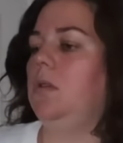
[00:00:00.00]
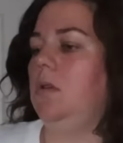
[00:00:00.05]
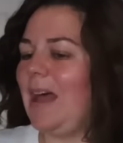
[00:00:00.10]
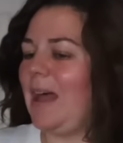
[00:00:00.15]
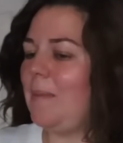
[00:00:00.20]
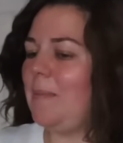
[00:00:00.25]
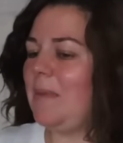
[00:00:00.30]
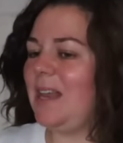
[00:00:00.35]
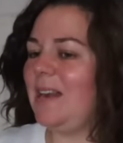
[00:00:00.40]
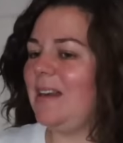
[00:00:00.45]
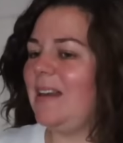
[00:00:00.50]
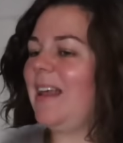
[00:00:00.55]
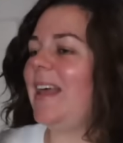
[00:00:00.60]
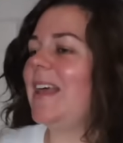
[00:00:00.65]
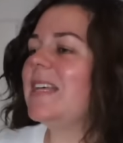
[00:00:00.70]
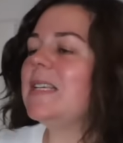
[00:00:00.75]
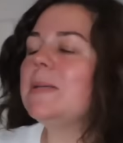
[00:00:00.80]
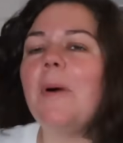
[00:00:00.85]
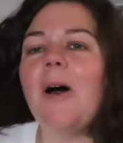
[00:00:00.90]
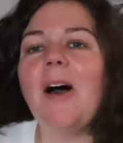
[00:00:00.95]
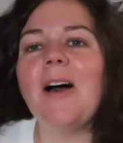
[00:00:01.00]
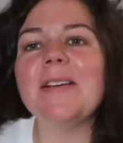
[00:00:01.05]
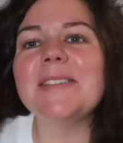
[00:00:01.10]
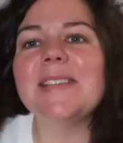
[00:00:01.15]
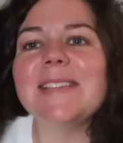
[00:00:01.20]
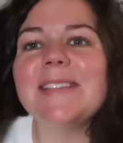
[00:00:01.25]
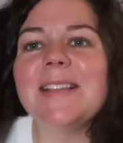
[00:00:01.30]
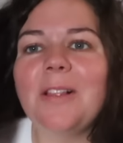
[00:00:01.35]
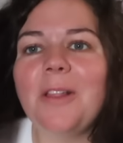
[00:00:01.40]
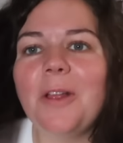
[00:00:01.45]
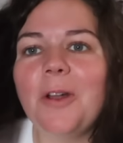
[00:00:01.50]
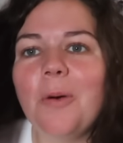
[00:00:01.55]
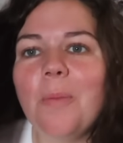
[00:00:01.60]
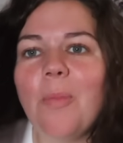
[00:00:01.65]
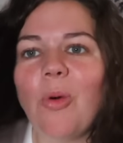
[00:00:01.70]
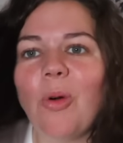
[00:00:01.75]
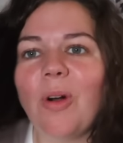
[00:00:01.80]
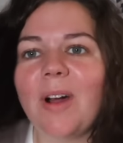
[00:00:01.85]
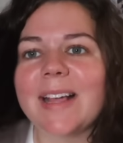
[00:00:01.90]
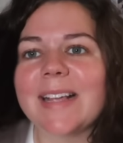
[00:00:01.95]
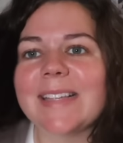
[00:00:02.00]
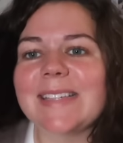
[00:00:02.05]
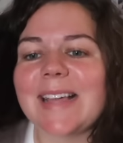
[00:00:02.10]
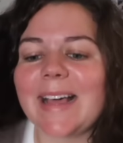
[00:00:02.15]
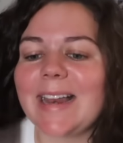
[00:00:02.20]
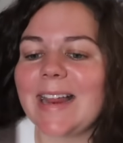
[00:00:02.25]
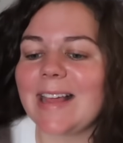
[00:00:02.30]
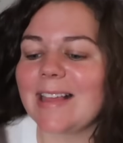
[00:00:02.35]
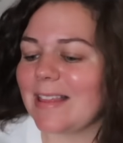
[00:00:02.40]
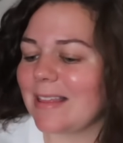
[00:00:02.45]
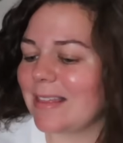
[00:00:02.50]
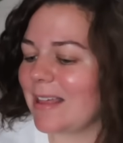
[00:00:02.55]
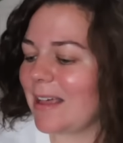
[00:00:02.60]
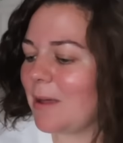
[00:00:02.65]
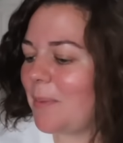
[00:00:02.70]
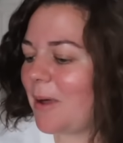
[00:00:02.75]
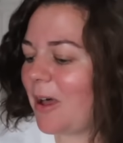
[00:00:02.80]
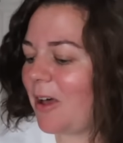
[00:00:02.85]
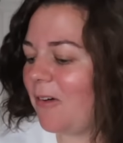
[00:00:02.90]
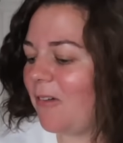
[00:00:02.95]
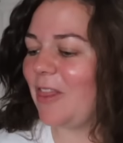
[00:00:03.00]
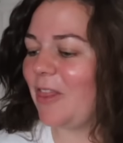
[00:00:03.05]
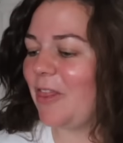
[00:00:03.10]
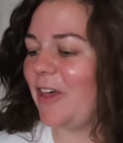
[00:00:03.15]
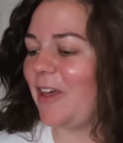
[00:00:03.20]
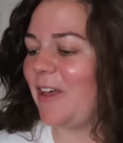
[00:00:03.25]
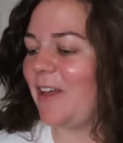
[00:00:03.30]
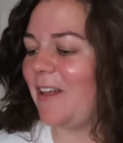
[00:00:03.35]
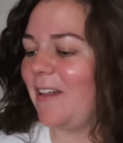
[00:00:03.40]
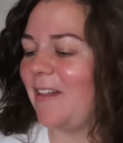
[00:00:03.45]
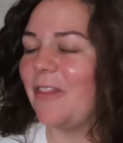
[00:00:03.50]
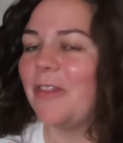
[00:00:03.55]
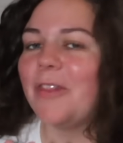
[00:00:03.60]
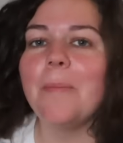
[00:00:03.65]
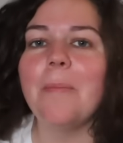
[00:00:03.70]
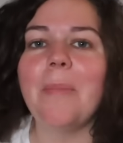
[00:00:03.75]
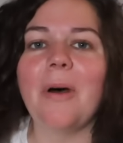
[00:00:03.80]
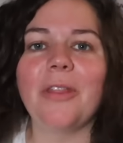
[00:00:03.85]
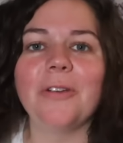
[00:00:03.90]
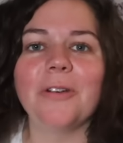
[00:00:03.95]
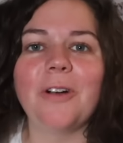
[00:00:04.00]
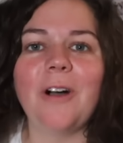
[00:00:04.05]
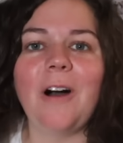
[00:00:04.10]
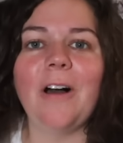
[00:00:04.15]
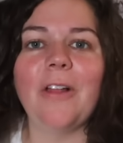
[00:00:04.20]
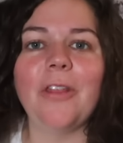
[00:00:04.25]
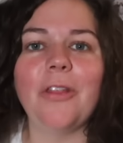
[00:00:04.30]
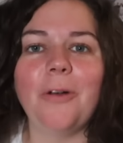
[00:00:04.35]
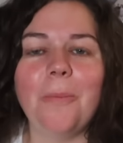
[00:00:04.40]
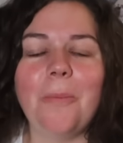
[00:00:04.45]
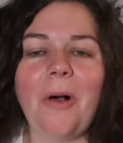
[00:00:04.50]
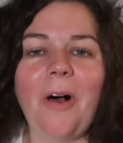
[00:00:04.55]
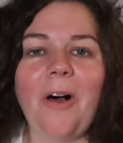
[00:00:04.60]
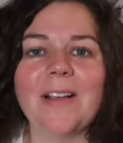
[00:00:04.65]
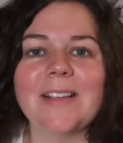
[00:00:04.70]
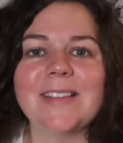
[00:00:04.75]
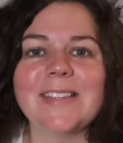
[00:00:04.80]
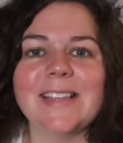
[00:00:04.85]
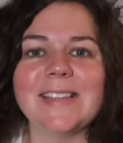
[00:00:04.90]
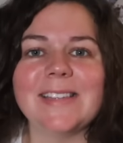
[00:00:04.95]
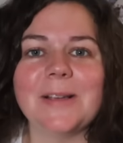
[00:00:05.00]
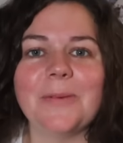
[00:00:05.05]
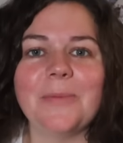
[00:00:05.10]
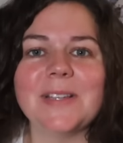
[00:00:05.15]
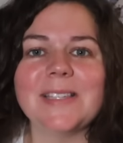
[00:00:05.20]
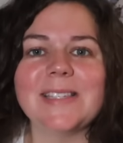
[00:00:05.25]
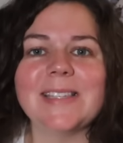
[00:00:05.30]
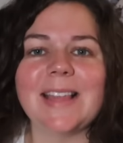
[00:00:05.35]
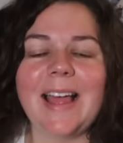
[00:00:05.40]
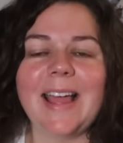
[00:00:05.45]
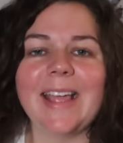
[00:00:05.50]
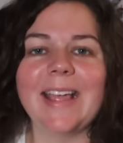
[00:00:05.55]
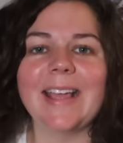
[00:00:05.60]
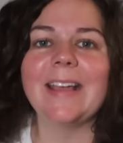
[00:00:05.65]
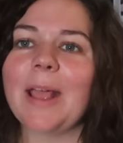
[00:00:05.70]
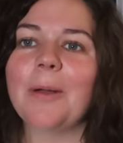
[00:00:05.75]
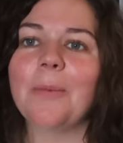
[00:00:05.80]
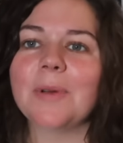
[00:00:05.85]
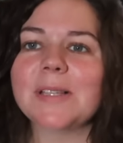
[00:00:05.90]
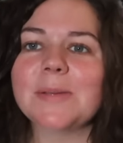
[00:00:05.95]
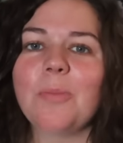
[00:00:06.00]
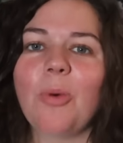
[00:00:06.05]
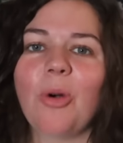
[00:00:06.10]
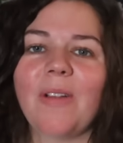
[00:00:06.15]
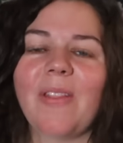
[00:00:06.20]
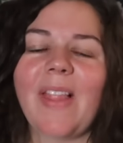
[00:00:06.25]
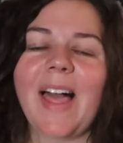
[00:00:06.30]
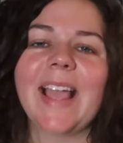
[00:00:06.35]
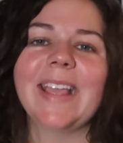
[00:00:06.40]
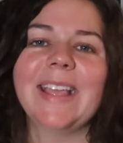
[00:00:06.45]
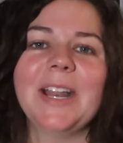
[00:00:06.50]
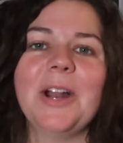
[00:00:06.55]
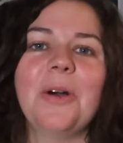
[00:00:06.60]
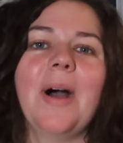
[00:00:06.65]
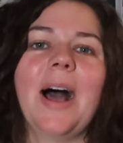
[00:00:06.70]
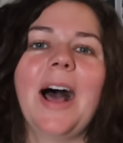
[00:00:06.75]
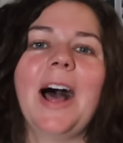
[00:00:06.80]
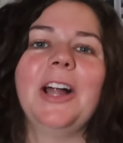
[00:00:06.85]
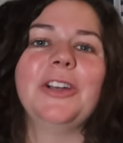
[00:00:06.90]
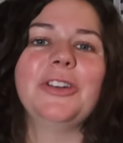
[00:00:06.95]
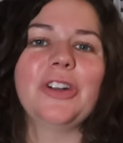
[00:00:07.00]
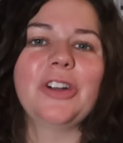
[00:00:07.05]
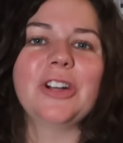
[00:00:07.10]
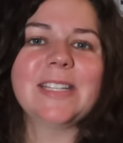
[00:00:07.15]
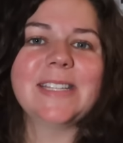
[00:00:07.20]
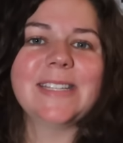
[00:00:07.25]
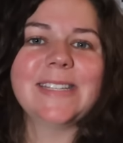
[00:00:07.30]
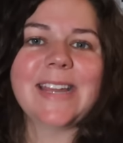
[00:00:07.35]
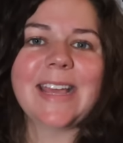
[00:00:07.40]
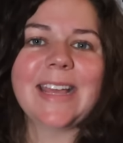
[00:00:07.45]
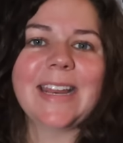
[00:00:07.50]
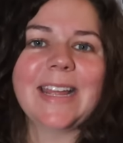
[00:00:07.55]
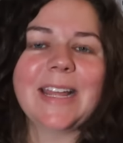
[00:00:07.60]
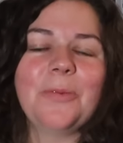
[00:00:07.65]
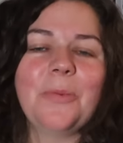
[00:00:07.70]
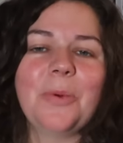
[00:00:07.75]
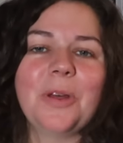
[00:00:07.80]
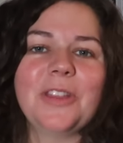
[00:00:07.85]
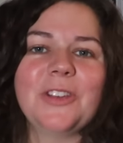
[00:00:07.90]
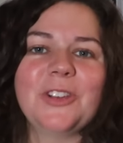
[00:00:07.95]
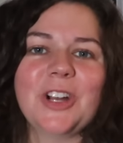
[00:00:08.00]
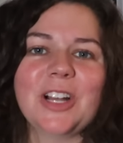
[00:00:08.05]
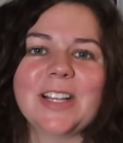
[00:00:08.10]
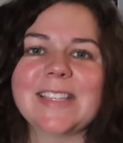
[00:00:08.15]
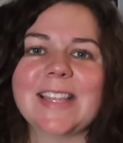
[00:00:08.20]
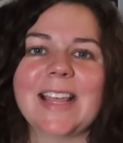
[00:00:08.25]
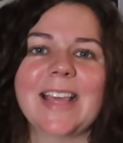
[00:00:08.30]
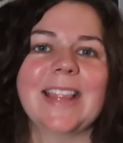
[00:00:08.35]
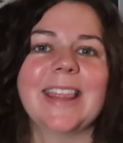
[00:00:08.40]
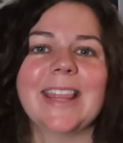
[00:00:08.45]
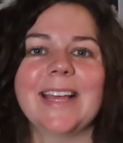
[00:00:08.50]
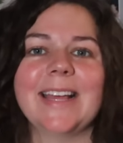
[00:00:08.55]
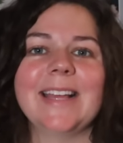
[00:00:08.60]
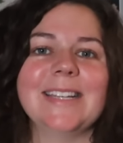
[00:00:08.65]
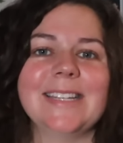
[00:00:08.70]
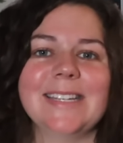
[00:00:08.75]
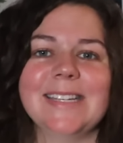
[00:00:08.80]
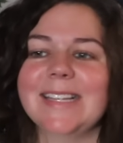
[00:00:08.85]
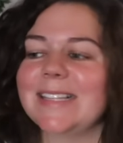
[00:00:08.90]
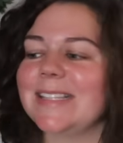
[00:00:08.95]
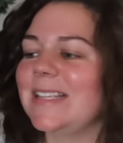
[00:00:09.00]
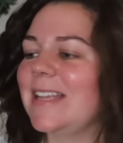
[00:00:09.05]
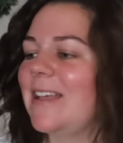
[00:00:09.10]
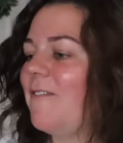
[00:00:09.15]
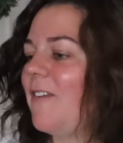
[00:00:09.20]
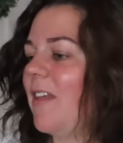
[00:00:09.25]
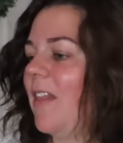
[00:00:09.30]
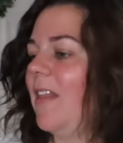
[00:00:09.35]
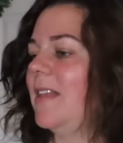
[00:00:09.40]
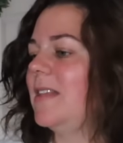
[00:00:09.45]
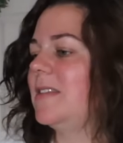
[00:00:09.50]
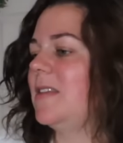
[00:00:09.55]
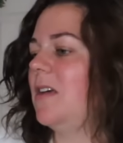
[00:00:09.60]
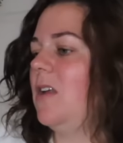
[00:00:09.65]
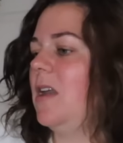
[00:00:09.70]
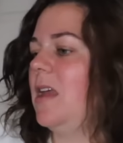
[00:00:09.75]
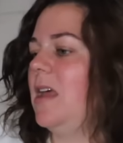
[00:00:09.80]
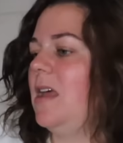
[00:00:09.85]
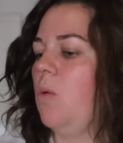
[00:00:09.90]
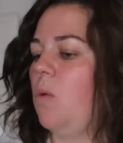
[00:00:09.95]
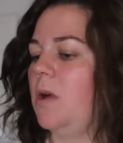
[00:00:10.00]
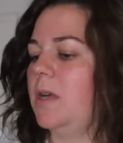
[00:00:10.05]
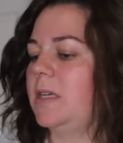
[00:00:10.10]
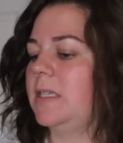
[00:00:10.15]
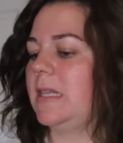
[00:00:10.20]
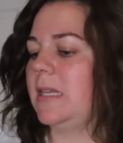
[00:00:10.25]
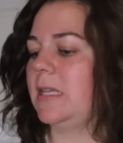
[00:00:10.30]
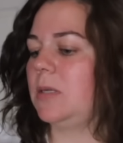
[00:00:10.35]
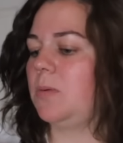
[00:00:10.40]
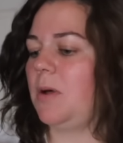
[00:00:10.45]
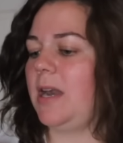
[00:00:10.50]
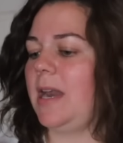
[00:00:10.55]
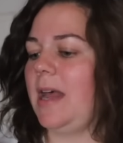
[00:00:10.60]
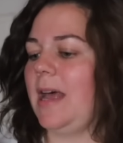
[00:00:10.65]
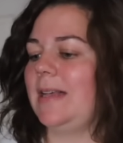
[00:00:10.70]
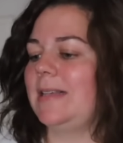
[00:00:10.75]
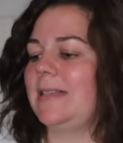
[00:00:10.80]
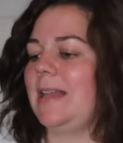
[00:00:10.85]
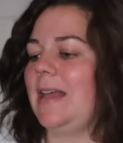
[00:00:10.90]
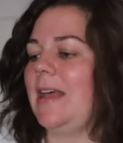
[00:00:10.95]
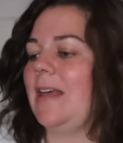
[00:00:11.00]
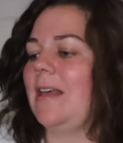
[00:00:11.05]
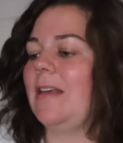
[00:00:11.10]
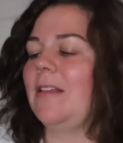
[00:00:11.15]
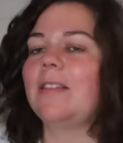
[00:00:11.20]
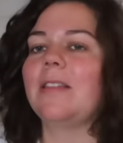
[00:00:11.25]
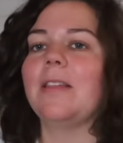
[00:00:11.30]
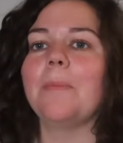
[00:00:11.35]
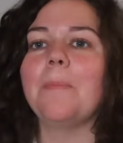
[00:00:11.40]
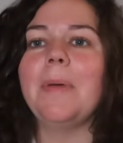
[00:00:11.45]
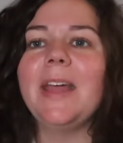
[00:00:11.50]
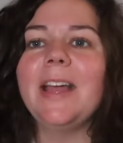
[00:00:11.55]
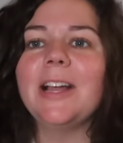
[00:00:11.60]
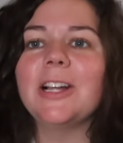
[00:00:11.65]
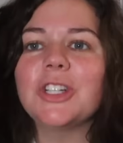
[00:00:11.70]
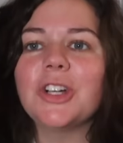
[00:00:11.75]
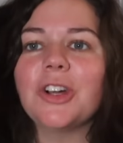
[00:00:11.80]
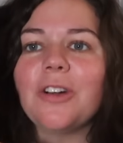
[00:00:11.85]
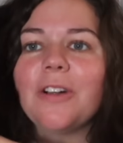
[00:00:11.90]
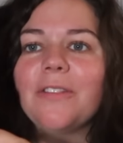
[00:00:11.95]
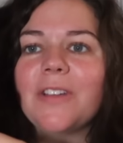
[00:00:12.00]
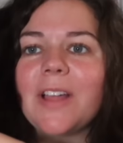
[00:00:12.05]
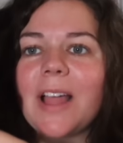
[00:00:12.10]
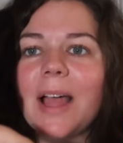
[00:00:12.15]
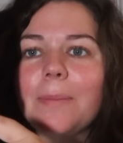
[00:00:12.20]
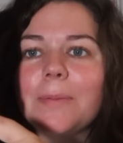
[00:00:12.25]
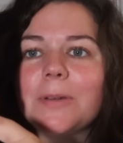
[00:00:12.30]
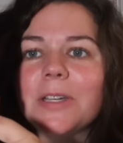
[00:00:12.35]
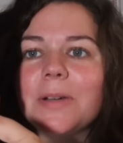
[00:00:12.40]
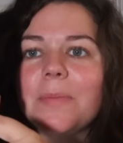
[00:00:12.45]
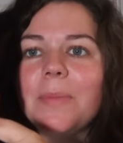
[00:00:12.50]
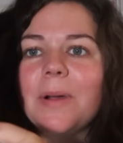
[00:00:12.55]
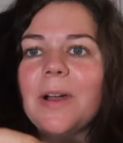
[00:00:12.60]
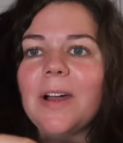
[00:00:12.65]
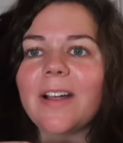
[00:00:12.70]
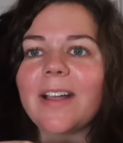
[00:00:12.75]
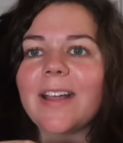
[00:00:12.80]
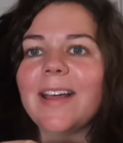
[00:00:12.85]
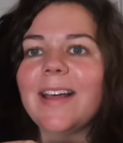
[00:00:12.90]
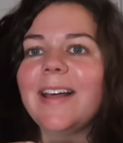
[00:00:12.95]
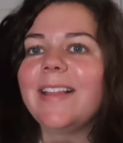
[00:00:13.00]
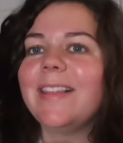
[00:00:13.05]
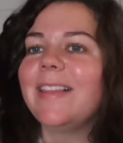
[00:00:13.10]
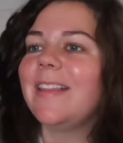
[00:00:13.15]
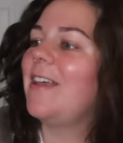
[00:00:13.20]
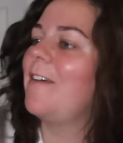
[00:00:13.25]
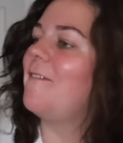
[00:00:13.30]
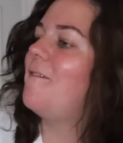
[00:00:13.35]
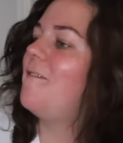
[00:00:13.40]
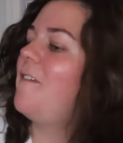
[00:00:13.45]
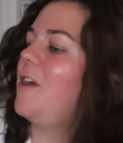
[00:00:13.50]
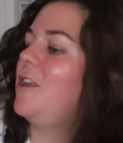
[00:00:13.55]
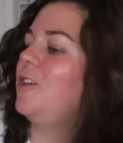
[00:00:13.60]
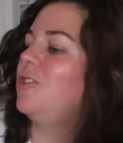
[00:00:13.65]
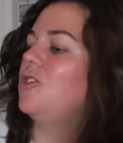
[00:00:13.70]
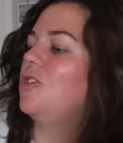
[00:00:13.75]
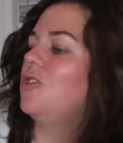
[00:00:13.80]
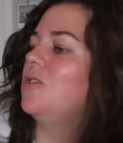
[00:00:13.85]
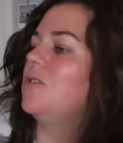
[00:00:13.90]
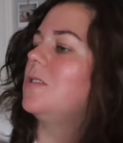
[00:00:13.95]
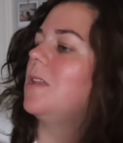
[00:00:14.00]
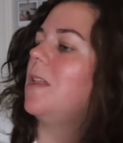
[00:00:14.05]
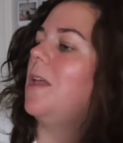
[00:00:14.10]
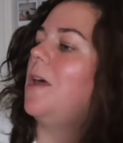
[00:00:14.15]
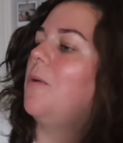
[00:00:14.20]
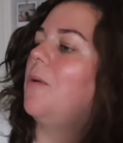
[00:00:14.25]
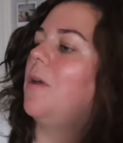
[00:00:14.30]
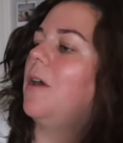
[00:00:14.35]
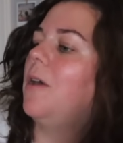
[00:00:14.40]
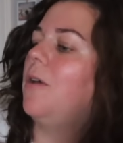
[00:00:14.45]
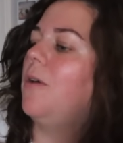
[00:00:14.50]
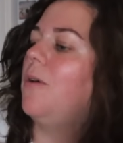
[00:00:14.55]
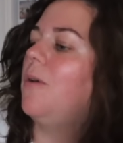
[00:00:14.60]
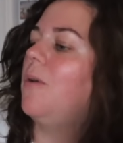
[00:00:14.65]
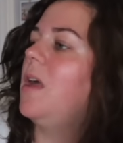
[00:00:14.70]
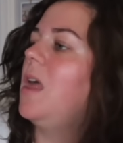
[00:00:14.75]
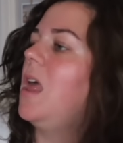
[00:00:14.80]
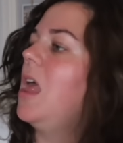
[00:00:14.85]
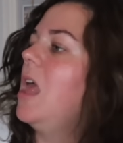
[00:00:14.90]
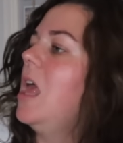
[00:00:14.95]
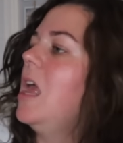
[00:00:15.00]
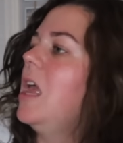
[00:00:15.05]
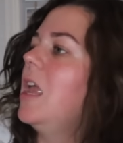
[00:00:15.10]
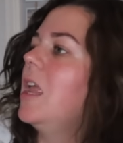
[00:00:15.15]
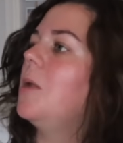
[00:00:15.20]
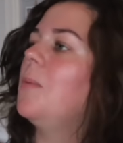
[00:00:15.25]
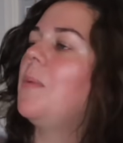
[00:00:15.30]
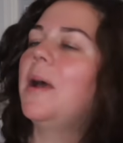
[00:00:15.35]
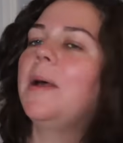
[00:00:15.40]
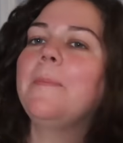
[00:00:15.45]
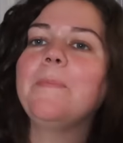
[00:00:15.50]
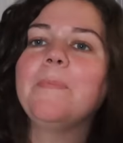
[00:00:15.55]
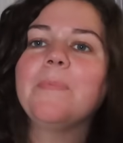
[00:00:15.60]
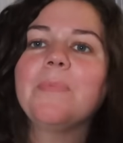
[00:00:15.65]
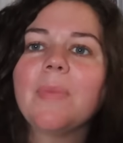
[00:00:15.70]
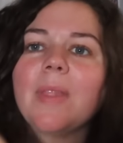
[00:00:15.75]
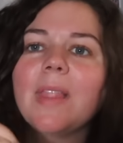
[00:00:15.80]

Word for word: I mean, his box is a little more exciting. The thing about the the Mother Gothel box is it was like, it was more like, you know, understated with just like the Disney villains on it. Whereas this one has like the picture of Captain America and the Avengers logo. You know what?